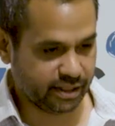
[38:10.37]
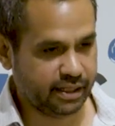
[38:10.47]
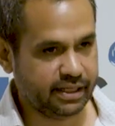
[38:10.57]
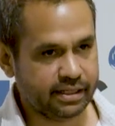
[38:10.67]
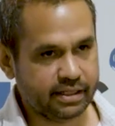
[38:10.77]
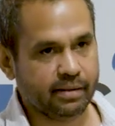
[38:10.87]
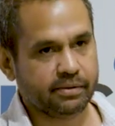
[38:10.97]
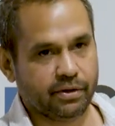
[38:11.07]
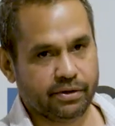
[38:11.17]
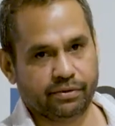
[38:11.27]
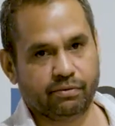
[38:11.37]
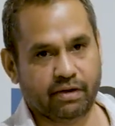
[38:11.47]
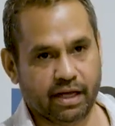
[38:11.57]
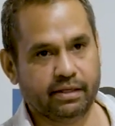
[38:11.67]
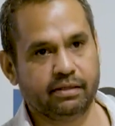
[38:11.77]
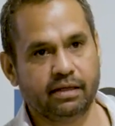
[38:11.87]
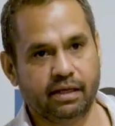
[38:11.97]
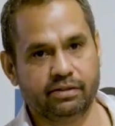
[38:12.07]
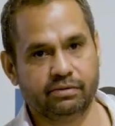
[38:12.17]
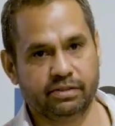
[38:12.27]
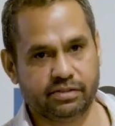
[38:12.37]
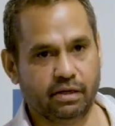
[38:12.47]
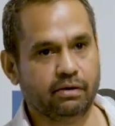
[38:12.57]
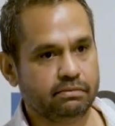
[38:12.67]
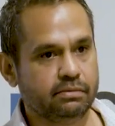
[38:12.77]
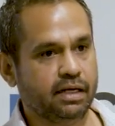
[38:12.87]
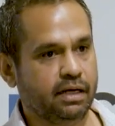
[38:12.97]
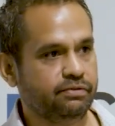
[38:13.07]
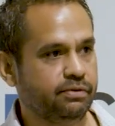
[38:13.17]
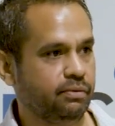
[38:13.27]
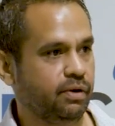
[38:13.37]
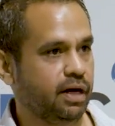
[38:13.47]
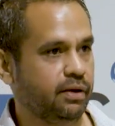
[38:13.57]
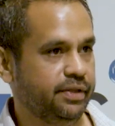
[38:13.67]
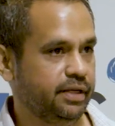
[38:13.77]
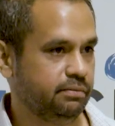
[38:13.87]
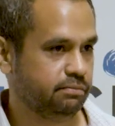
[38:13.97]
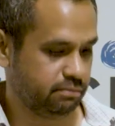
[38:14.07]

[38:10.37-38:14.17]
he ended up going on the run as a result uh, for a while, and then